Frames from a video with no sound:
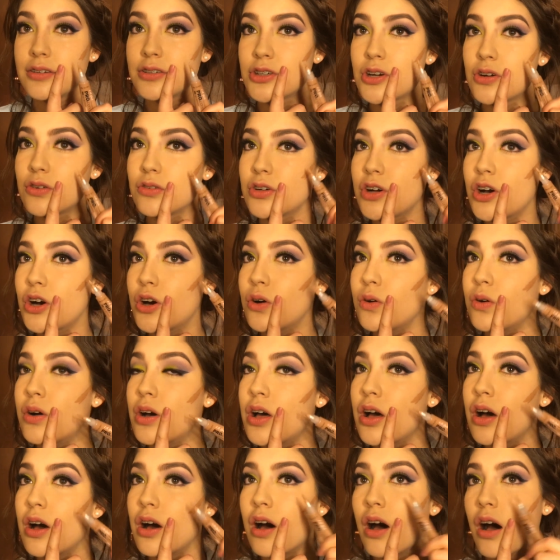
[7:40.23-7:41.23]
Don't go
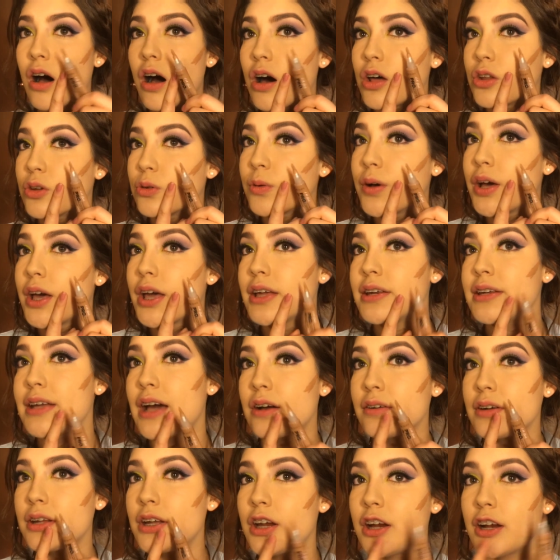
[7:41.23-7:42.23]
all the way
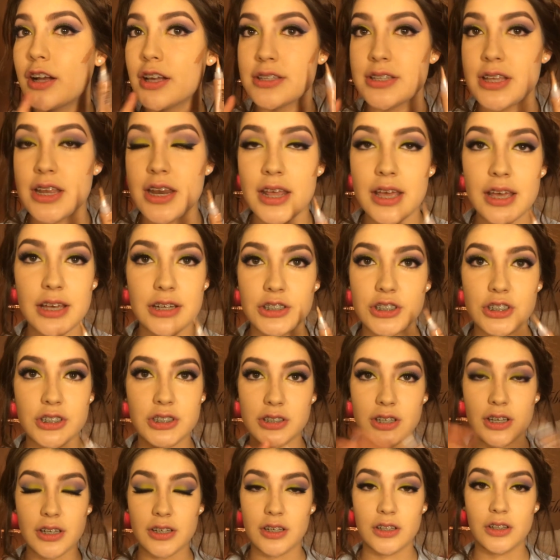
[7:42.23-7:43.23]
down here because then it's
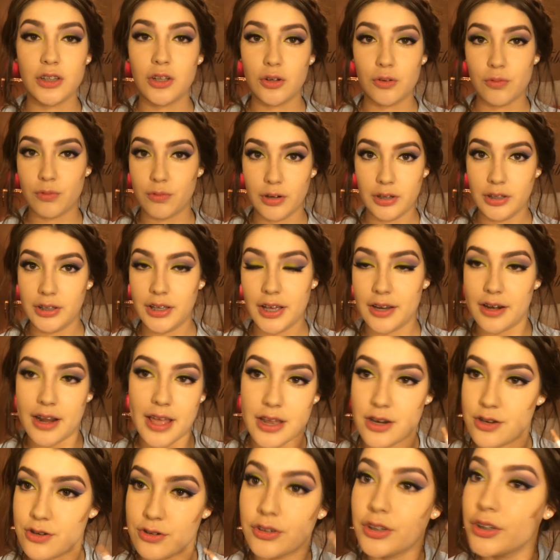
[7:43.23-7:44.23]
just going to look really
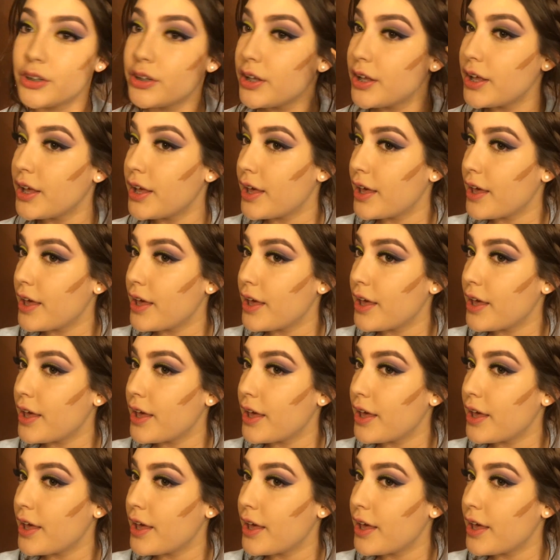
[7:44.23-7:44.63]
unnatural.